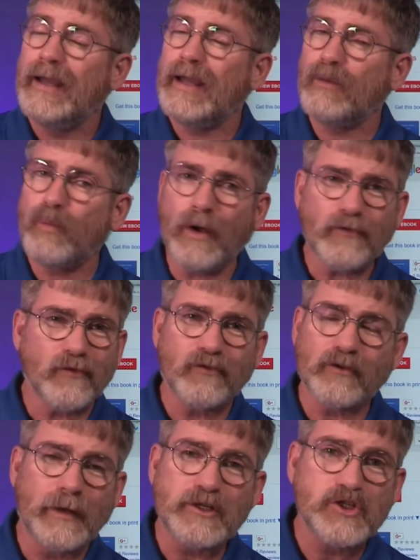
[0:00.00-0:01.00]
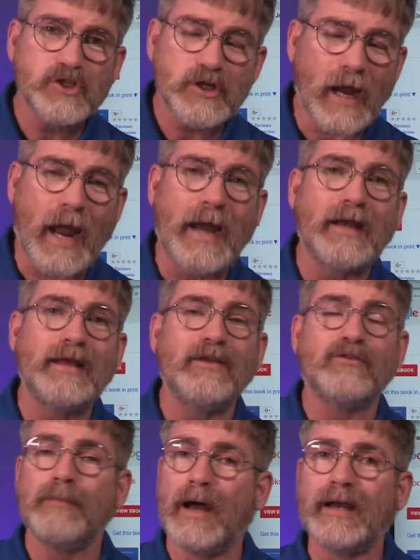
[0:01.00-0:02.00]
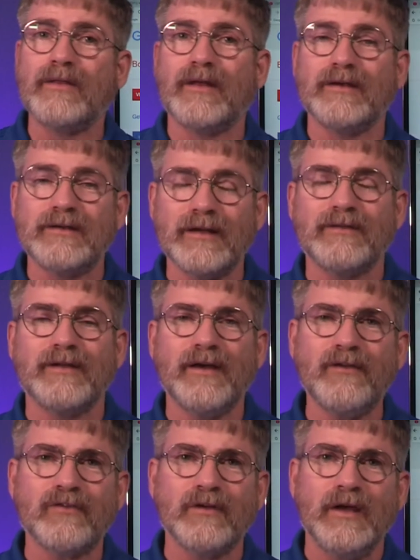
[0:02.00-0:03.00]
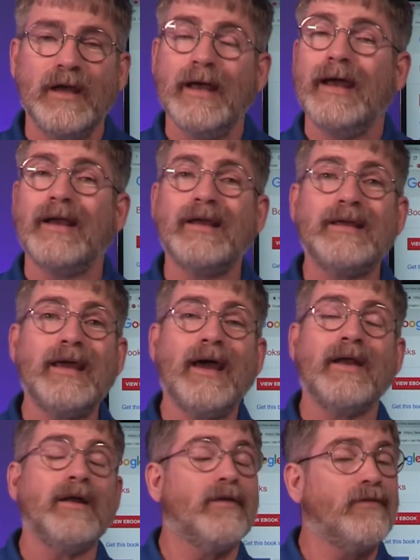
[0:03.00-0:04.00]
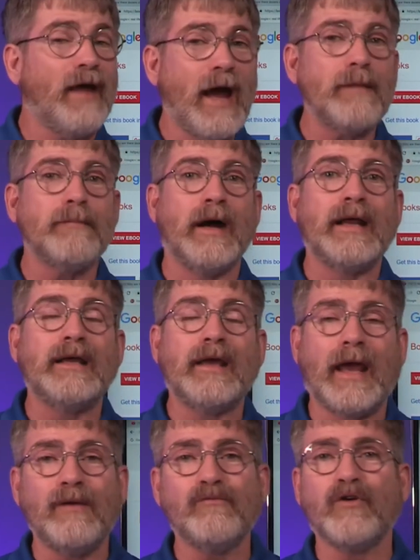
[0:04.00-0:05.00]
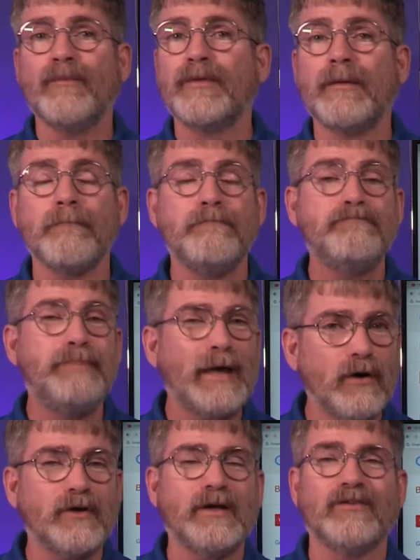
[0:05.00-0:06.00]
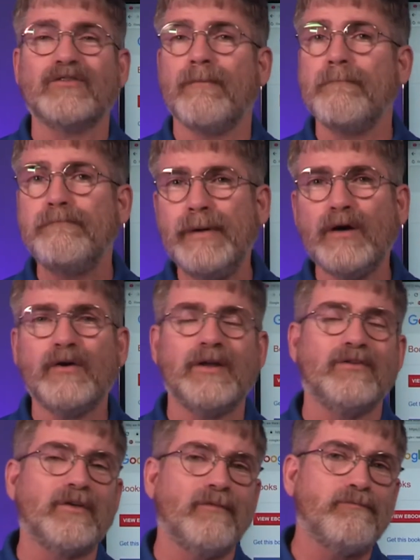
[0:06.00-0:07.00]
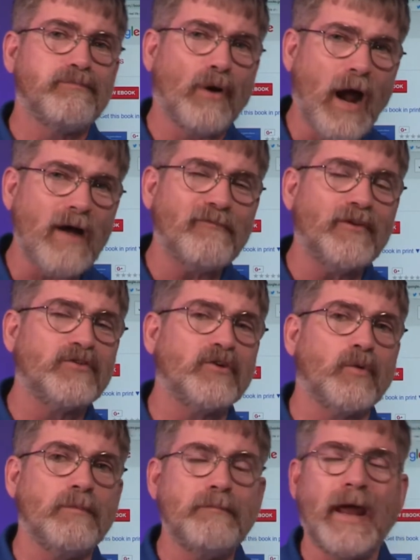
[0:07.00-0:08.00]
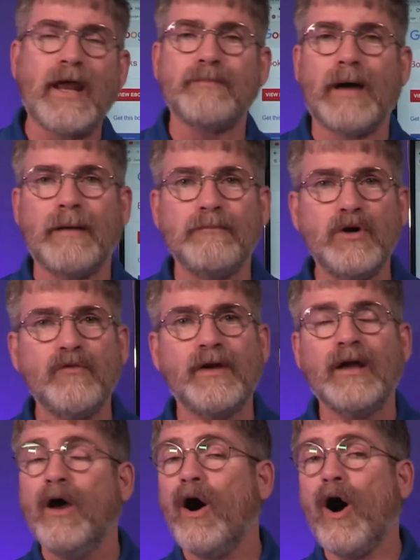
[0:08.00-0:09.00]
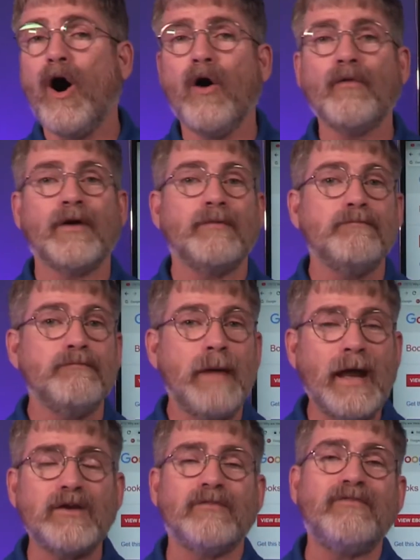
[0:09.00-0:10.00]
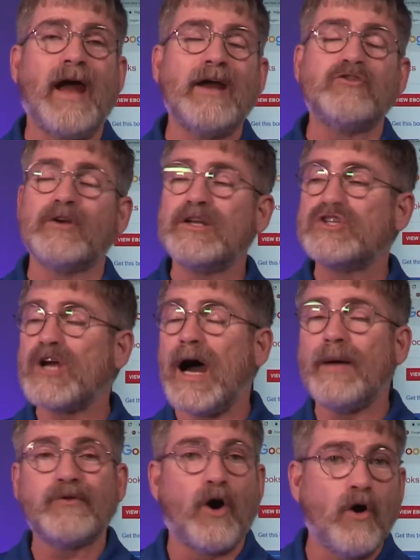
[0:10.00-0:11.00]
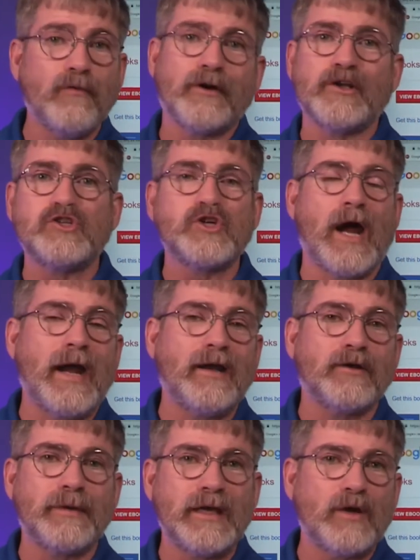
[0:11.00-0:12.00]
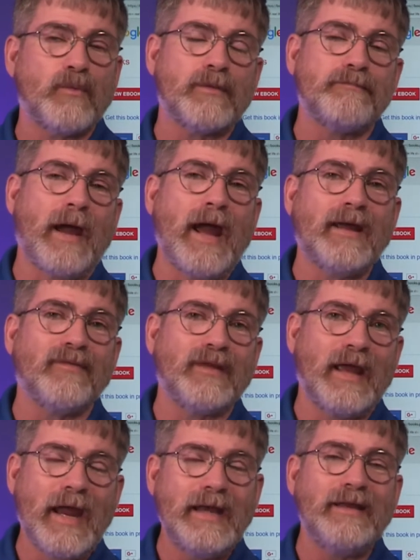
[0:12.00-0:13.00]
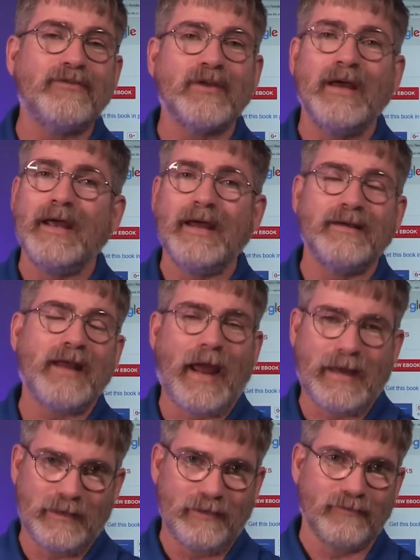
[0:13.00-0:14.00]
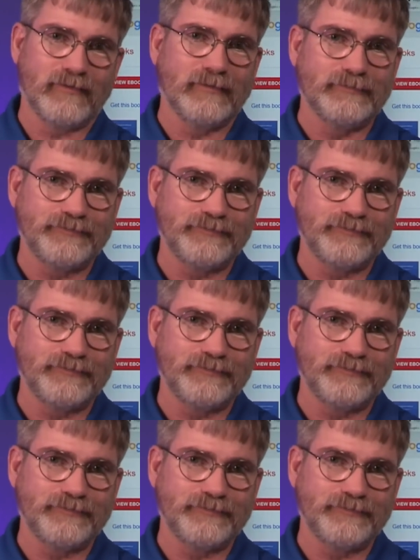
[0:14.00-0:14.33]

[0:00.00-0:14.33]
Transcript: It wasn't so much Chinese money that did this. And again, that money came from the billions and billions of profits that were made by moving all the manufacturing jobs over to China to begin with back in the 80s and 90s.